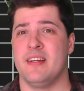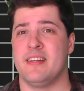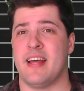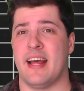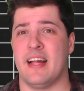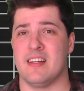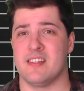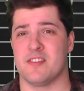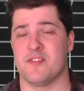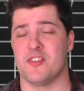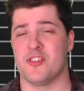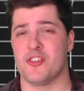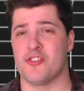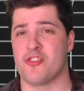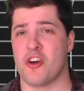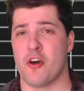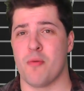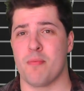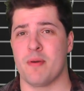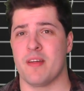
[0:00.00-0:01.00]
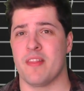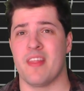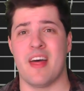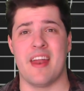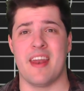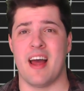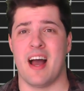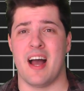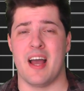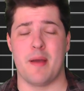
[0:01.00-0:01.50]
Tales of Sewtopia,
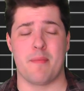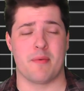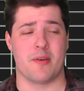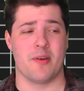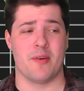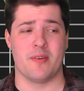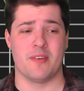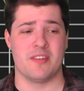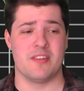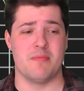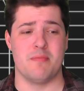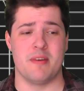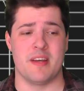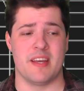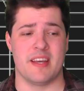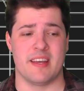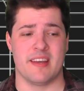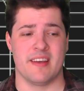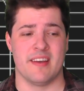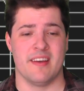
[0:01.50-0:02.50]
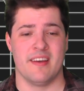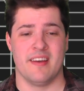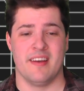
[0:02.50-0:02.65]
then I am going to be